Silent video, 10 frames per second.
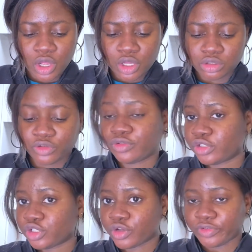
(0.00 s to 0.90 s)
no food
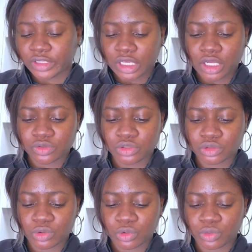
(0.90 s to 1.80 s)
stuff in the house,
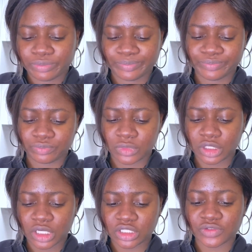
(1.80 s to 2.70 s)
so
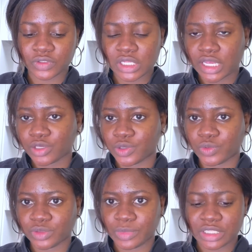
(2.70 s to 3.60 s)
I just felt like it
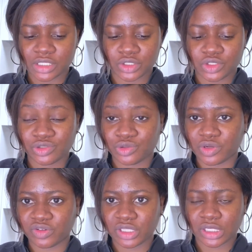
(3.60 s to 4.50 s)
was better to just do
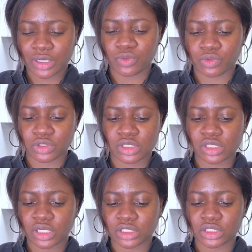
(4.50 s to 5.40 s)
everything at once
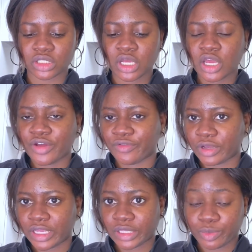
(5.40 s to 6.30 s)
and
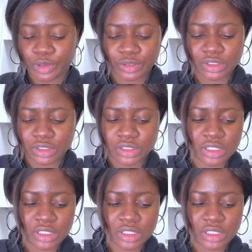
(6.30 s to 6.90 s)
forget about it.